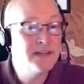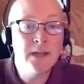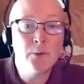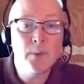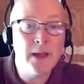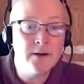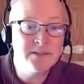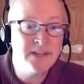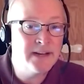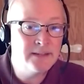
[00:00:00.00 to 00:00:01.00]
seeing it with
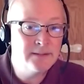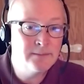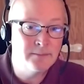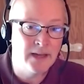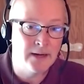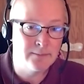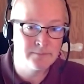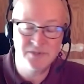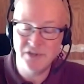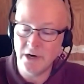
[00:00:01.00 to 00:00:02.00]
our data. Now,
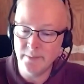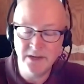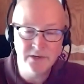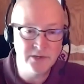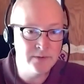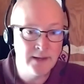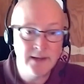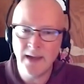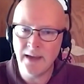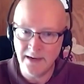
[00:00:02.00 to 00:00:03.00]
Jeremy, you do the...
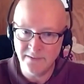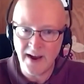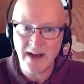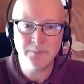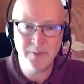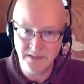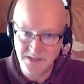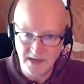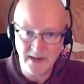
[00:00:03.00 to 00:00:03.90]
In fact, Penn